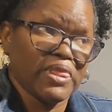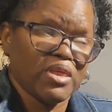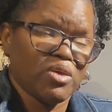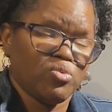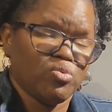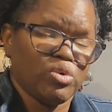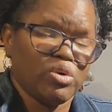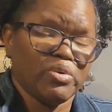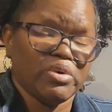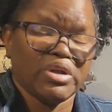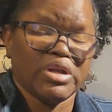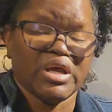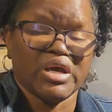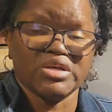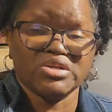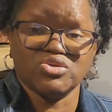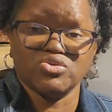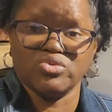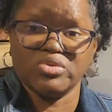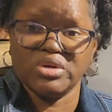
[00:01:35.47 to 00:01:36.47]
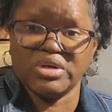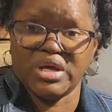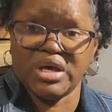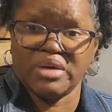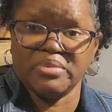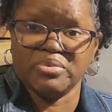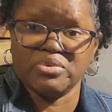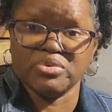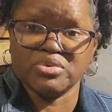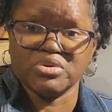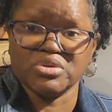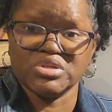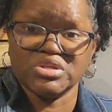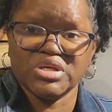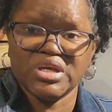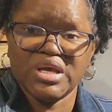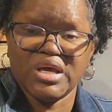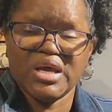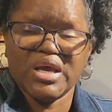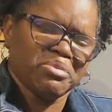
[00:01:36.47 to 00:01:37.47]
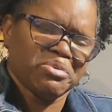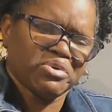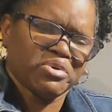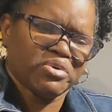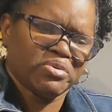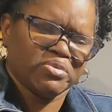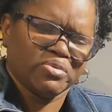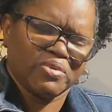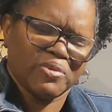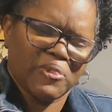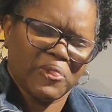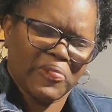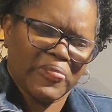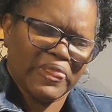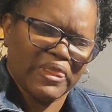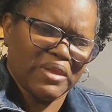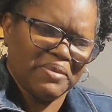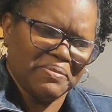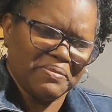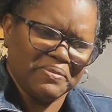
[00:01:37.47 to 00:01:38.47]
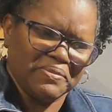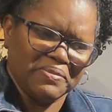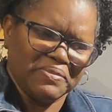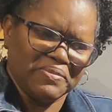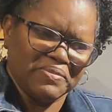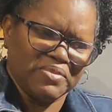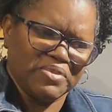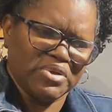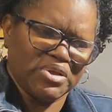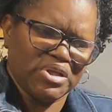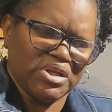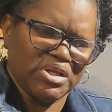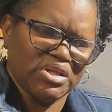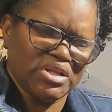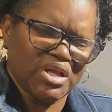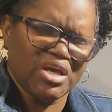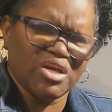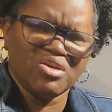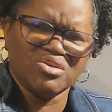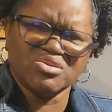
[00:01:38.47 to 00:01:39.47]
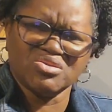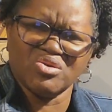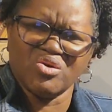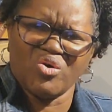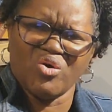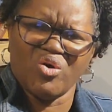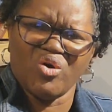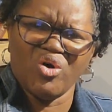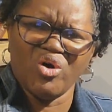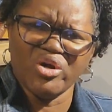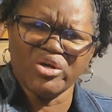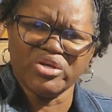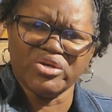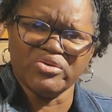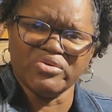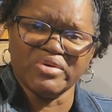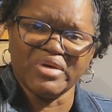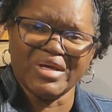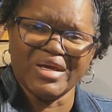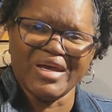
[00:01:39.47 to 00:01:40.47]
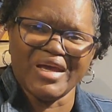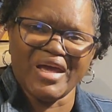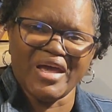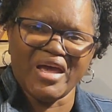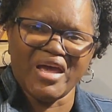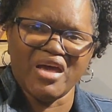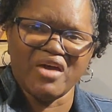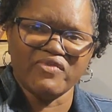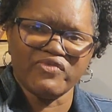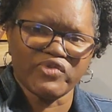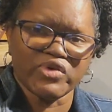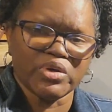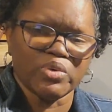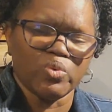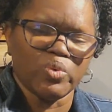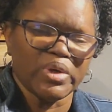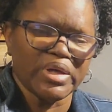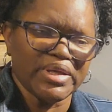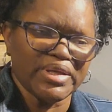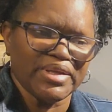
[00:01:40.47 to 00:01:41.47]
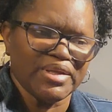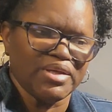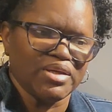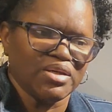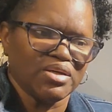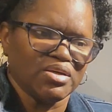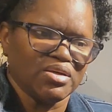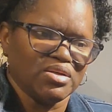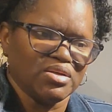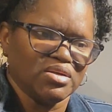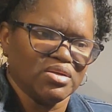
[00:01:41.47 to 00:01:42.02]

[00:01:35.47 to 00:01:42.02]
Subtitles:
We were next door neighbors. They used to argue every weekend.